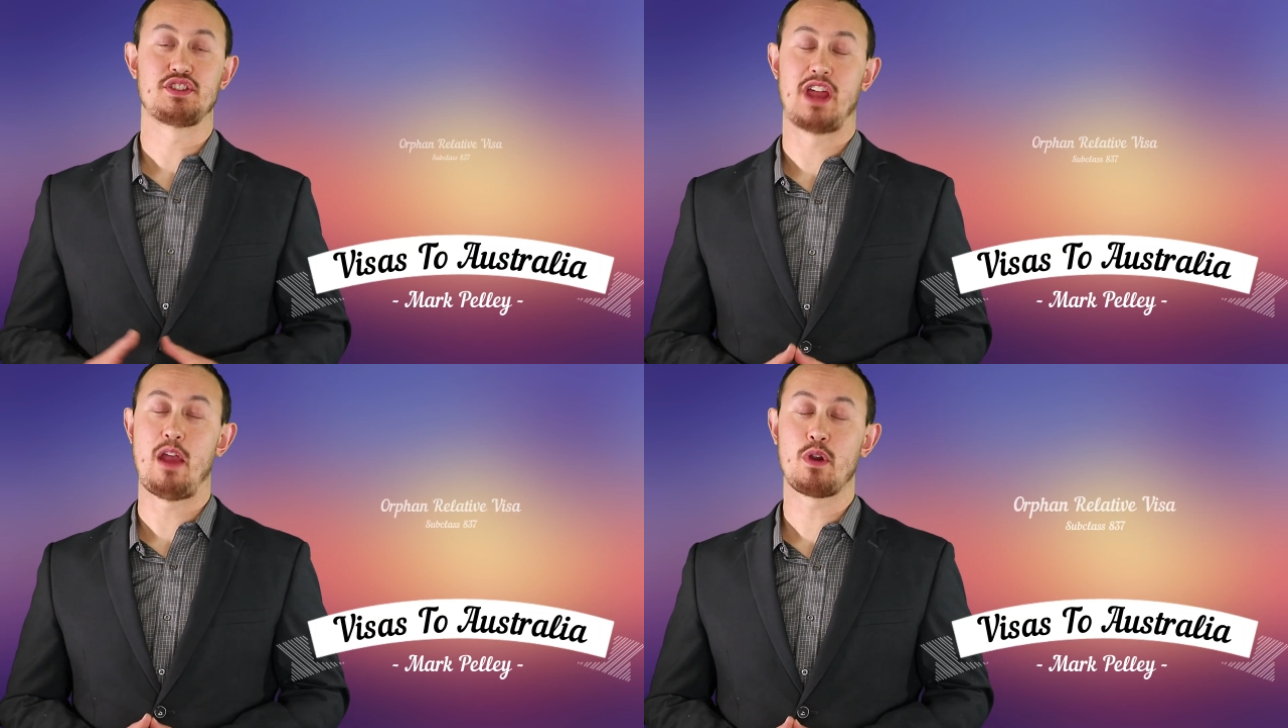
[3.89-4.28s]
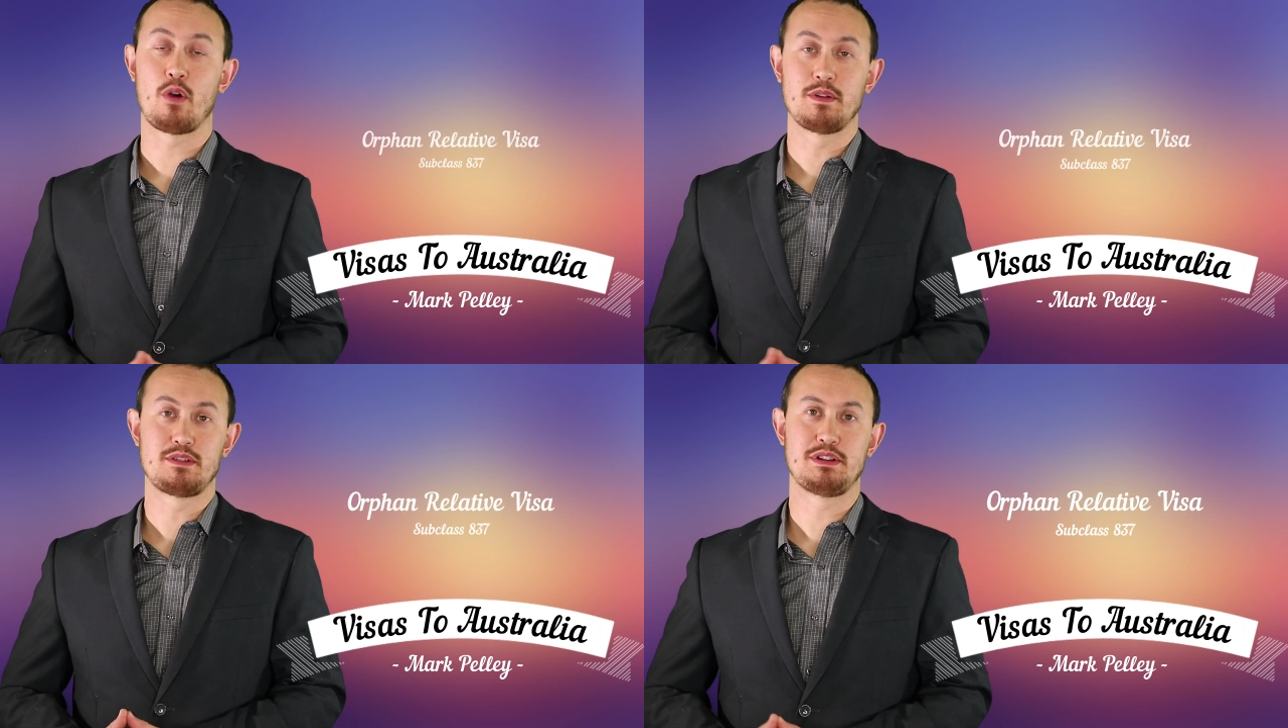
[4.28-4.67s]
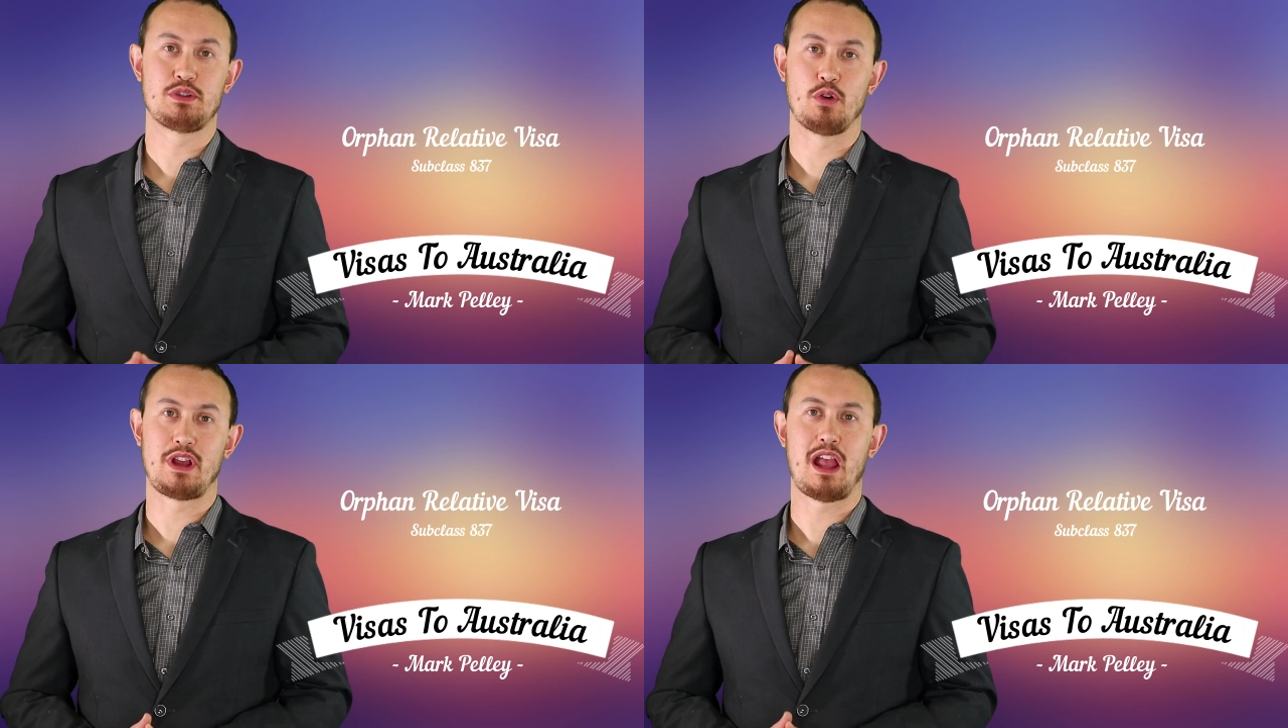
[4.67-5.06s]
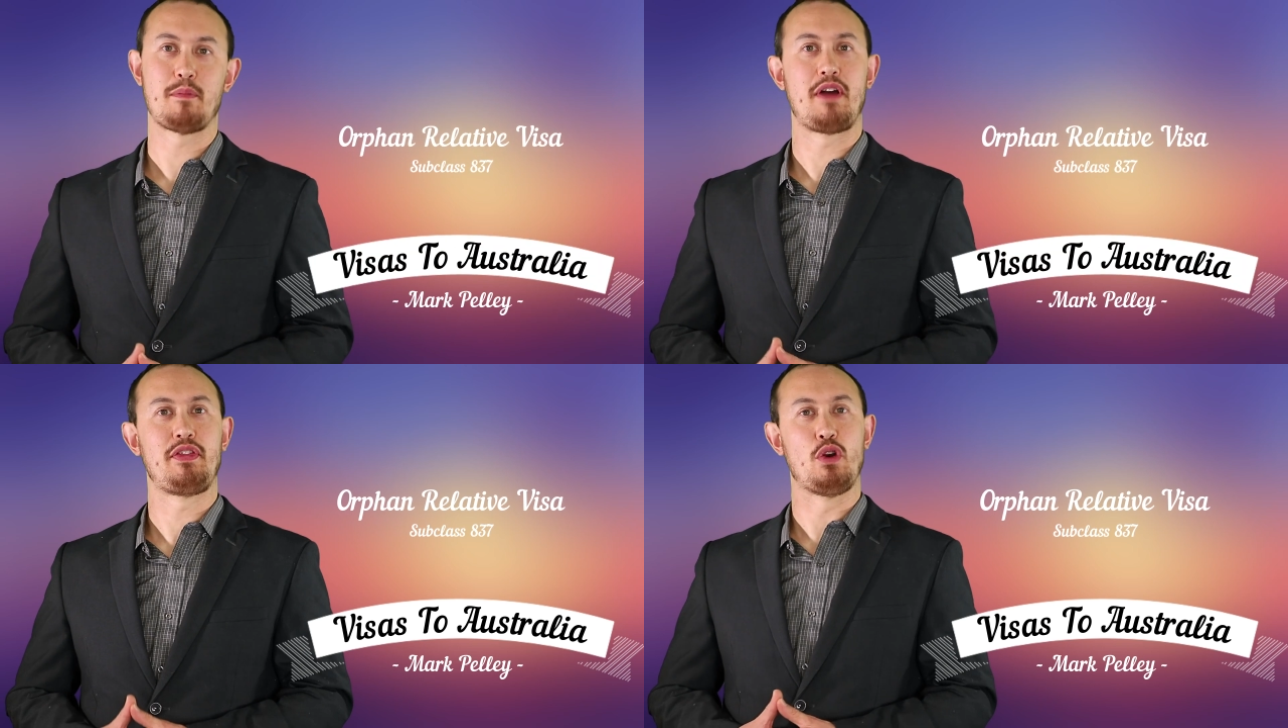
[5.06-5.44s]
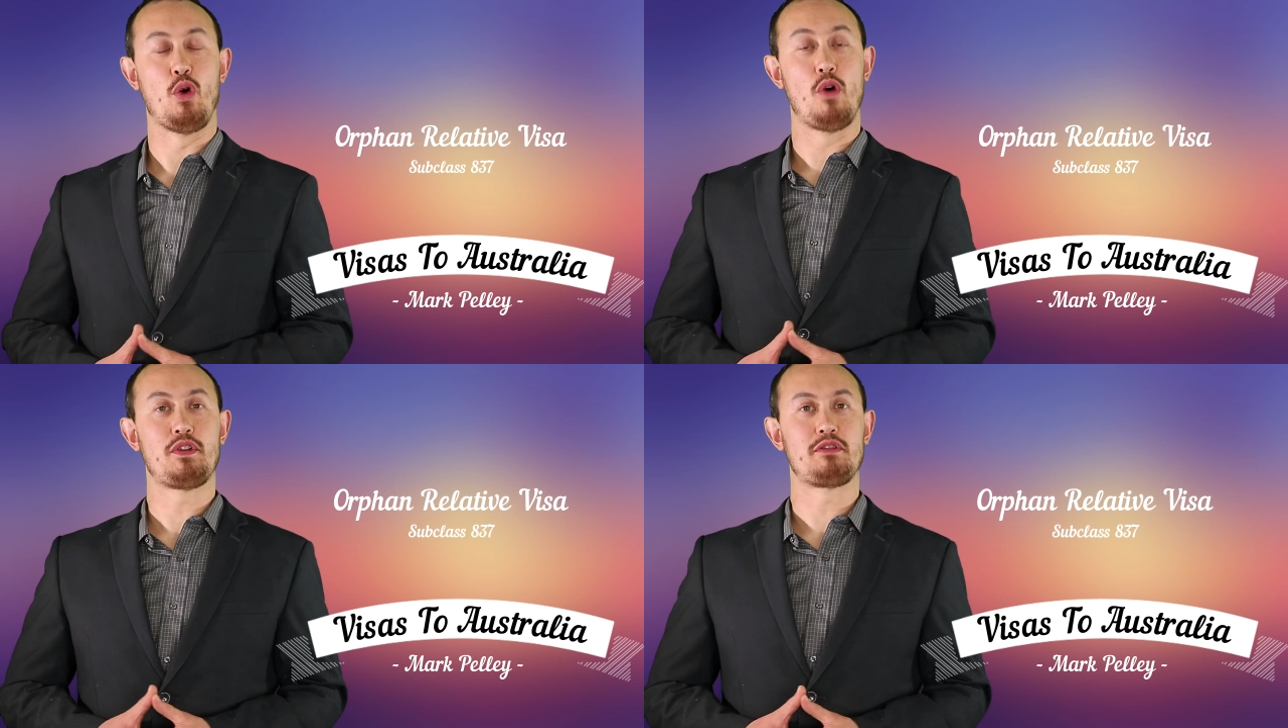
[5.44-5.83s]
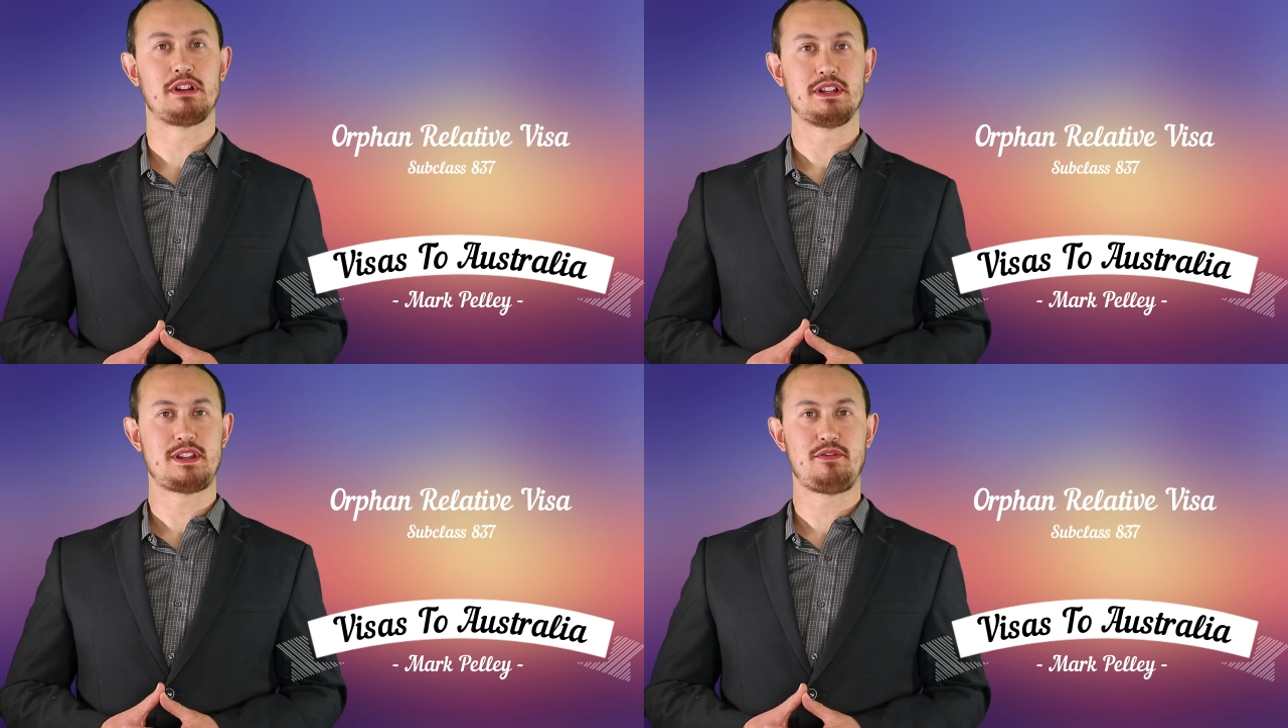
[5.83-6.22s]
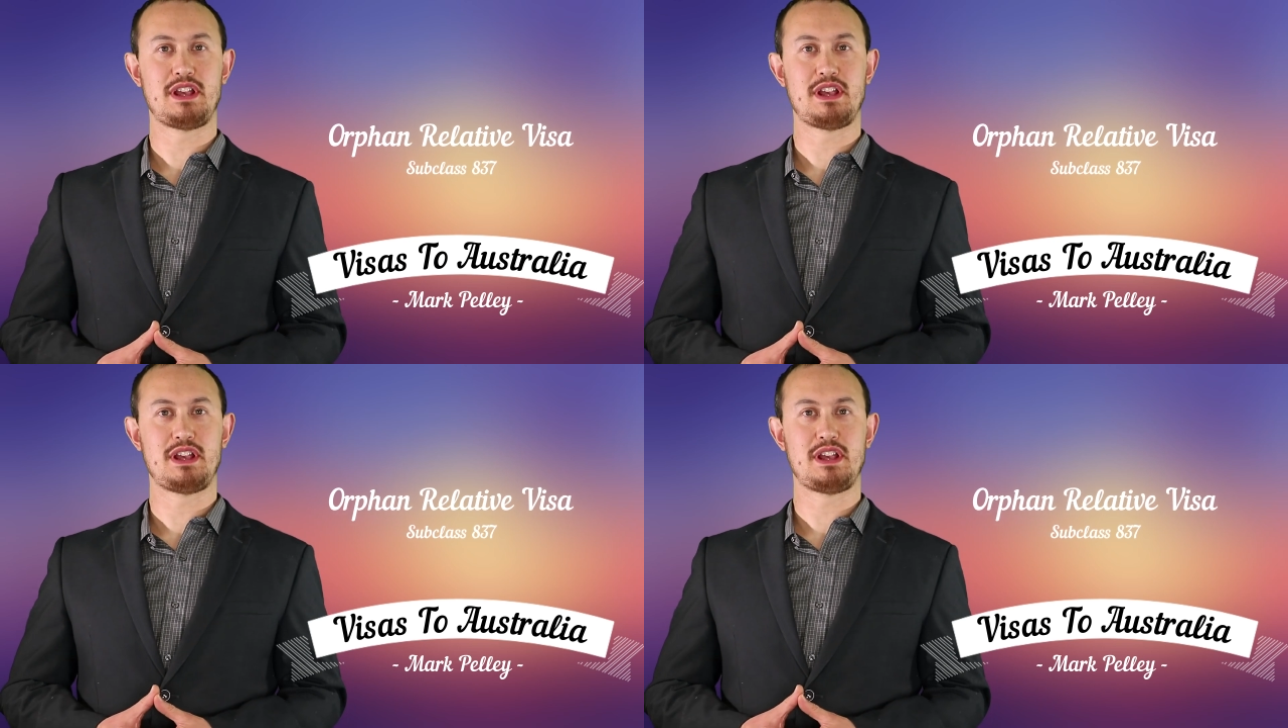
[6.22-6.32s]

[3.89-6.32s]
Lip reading: Today we're going to be talking about the Orphan Relative